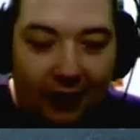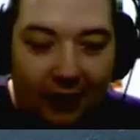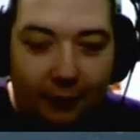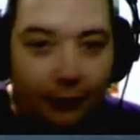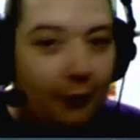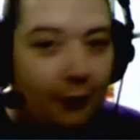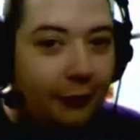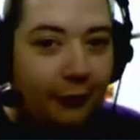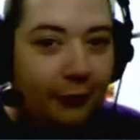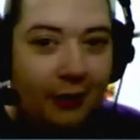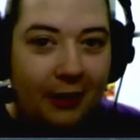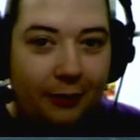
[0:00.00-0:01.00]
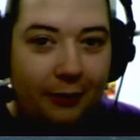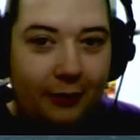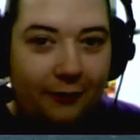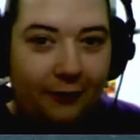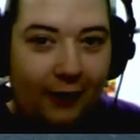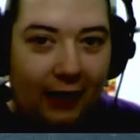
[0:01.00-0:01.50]
Both through
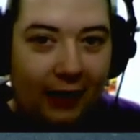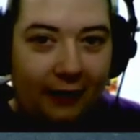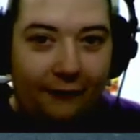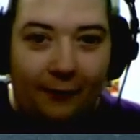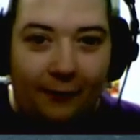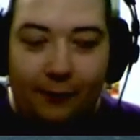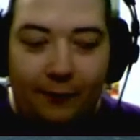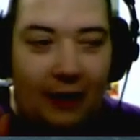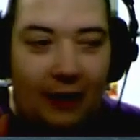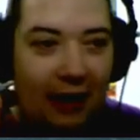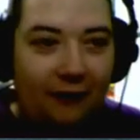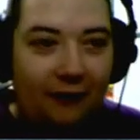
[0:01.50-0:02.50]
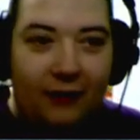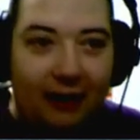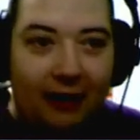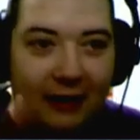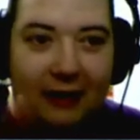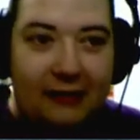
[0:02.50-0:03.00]
9.5.
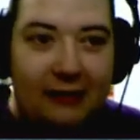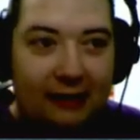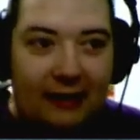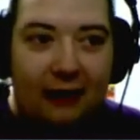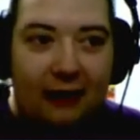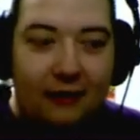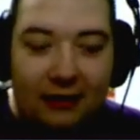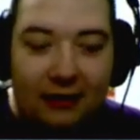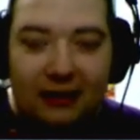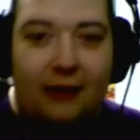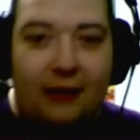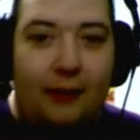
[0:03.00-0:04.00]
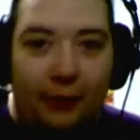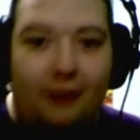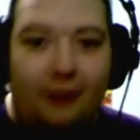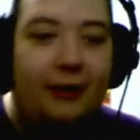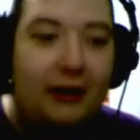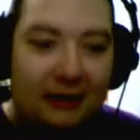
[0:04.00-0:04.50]
Everything is exactly the same on
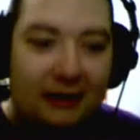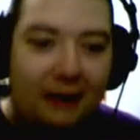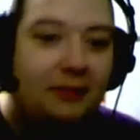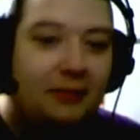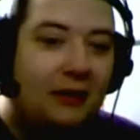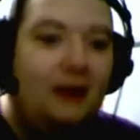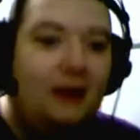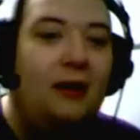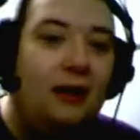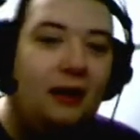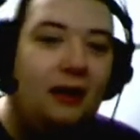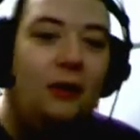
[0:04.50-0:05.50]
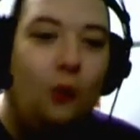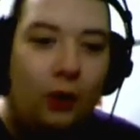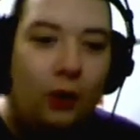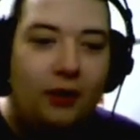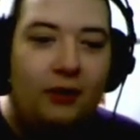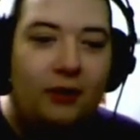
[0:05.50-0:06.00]
both, except one
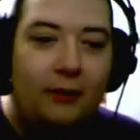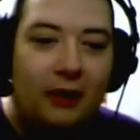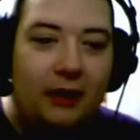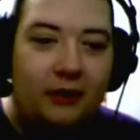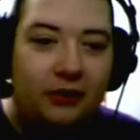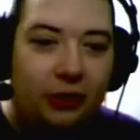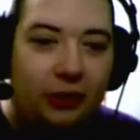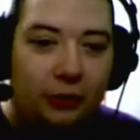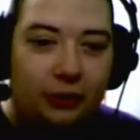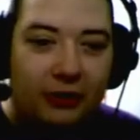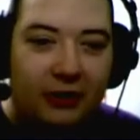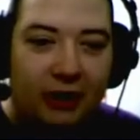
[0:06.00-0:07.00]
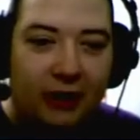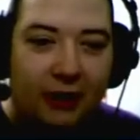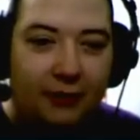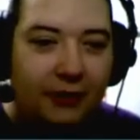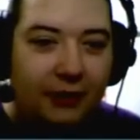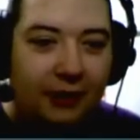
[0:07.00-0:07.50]
of them, it shows the
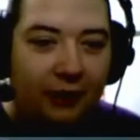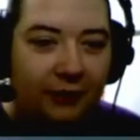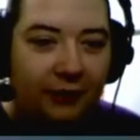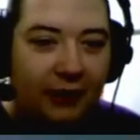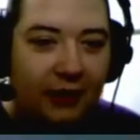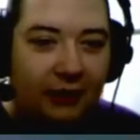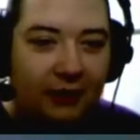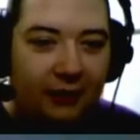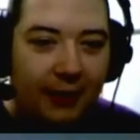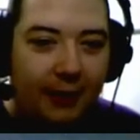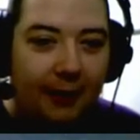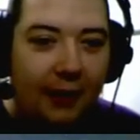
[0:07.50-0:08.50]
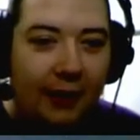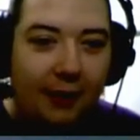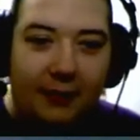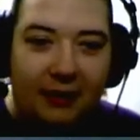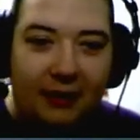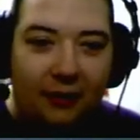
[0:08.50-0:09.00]
names of the tanks in the map, and
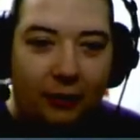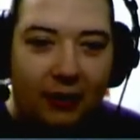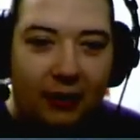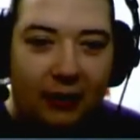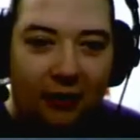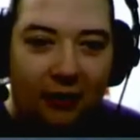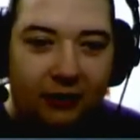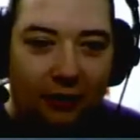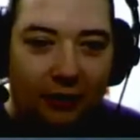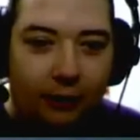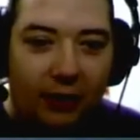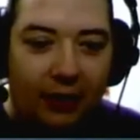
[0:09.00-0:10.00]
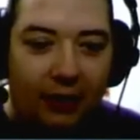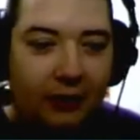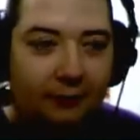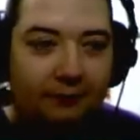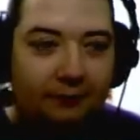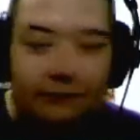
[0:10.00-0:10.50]
the other one, it gets all black.
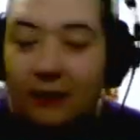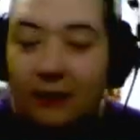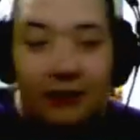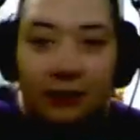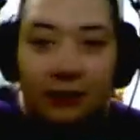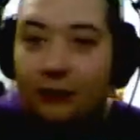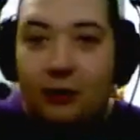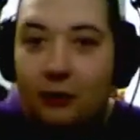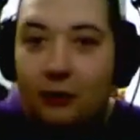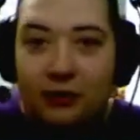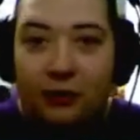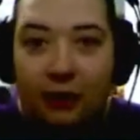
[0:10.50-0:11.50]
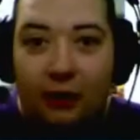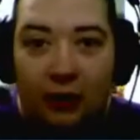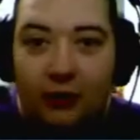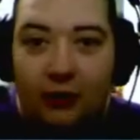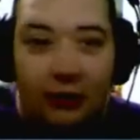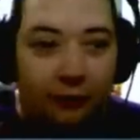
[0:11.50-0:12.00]
Don't know what's going on.
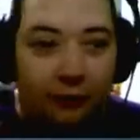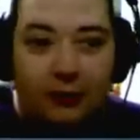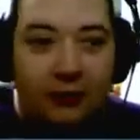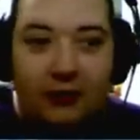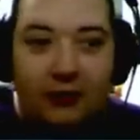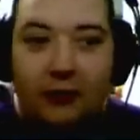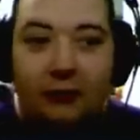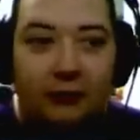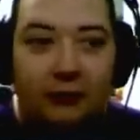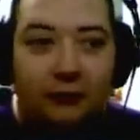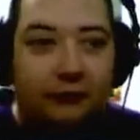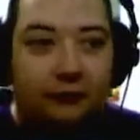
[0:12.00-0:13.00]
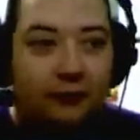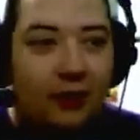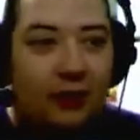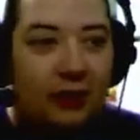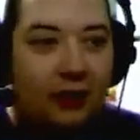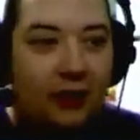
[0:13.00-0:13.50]
I really don't.
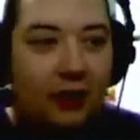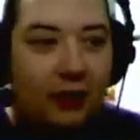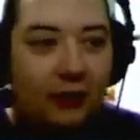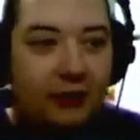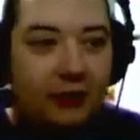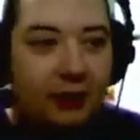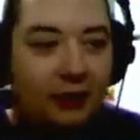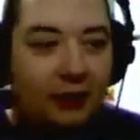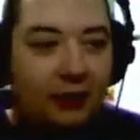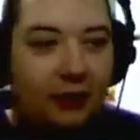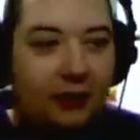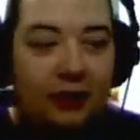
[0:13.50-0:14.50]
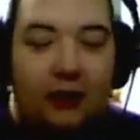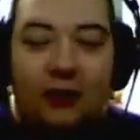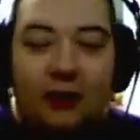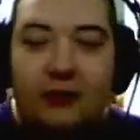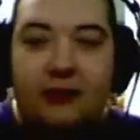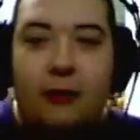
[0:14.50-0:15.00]
Anyways,
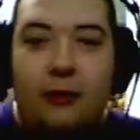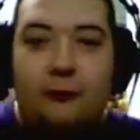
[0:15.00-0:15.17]
so